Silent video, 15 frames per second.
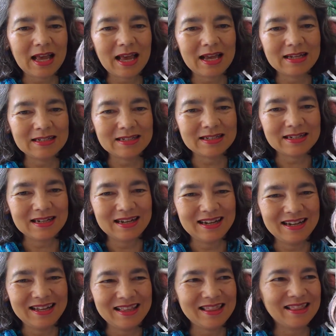and
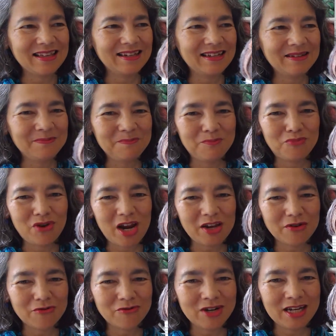the
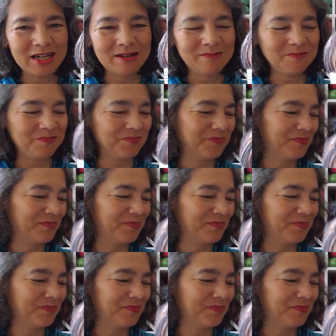bright green